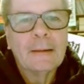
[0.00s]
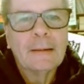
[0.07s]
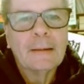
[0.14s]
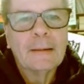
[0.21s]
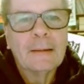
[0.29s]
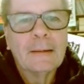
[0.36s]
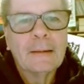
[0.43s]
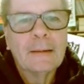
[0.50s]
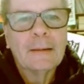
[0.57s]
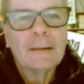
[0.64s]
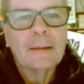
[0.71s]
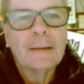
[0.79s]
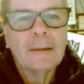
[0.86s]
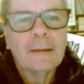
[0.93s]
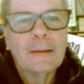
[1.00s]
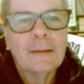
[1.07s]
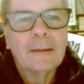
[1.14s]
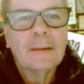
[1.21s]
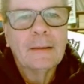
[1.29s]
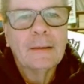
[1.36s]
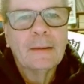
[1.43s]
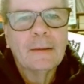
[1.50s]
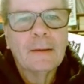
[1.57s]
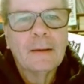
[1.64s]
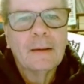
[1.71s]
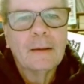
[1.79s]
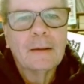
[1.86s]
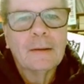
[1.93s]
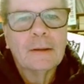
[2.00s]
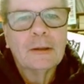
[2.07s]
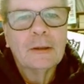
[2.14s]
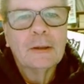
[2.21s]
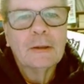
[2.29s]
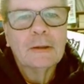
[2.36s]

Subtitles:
No one is speaking in this clip.